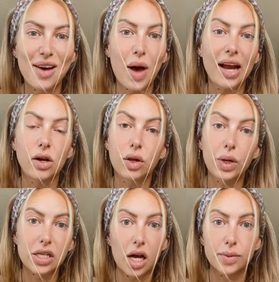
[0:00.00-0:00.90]
I know
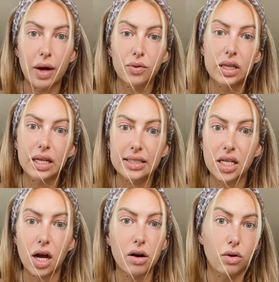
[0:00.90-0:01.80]
that we talked about
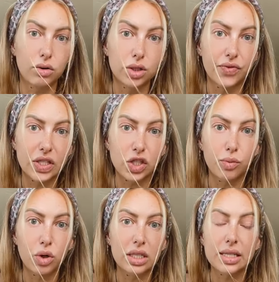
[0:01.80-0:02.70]
releasing our old
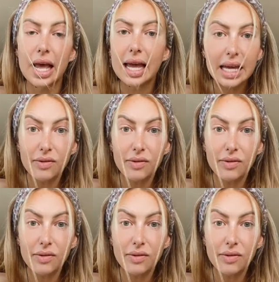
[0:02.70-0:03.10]
vision boards,